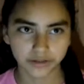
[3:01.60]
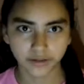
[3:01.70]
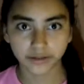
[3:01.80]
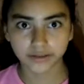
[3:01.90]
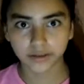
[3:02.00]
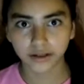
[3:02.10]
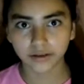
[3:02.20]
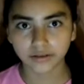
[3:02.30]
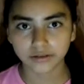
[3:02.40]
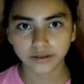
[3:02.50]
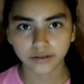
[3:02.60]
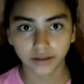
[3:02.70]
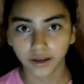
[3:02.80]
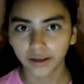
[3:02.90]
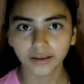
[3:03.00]
and lays down and says,
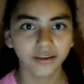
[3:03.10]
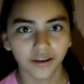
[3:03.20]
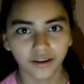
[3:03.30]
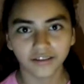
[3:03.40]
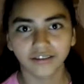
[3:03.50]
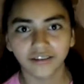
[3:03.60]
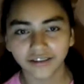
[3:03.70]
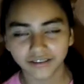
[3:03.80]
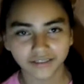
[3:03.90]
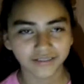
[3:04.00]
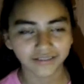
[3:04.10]
gay, gay, gay.